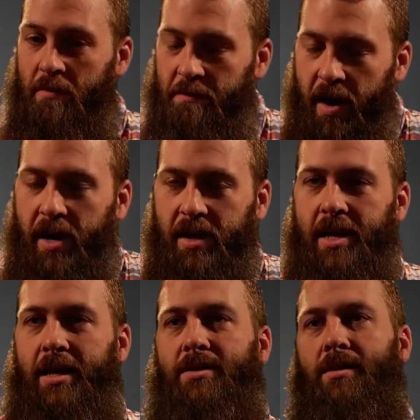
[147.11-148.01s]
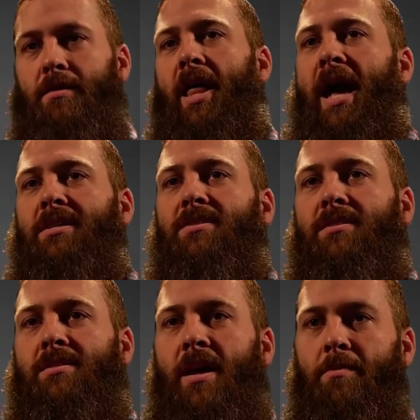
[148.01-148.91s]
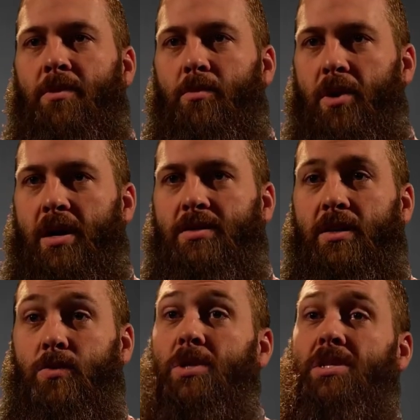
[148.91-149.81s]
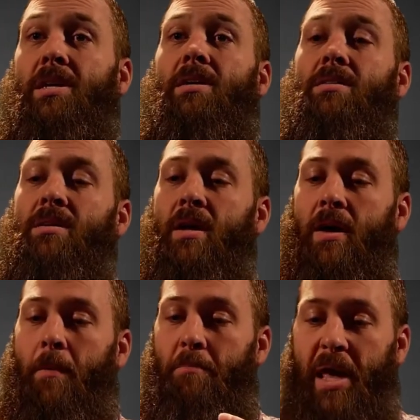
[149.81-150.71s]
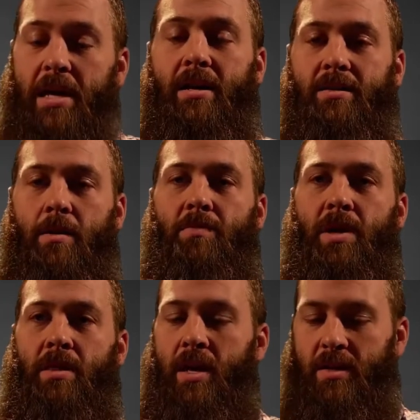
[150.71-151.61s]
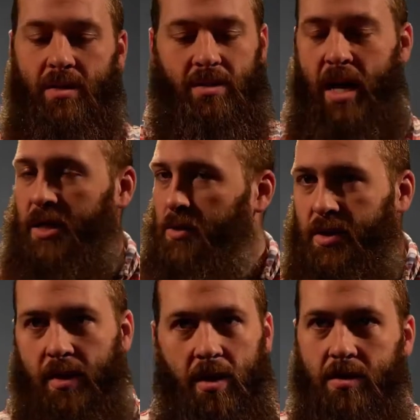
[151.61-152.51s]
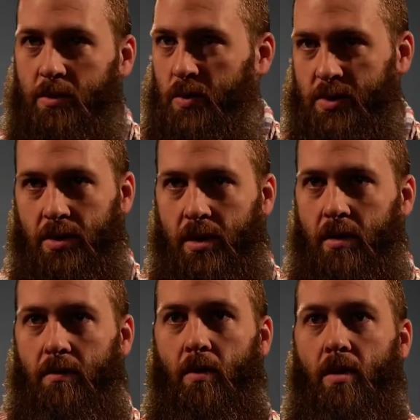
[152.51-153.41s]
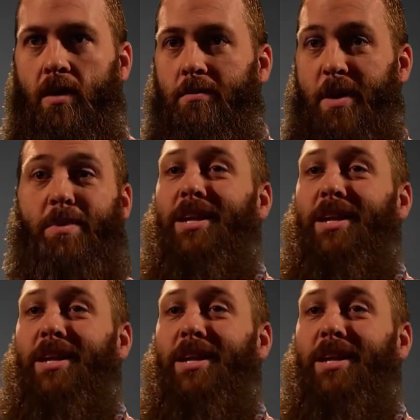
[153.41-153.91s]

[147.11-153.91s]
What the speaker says: finally get to the last step in the process, which is making something that is exactly what the customer was looking for. Maybe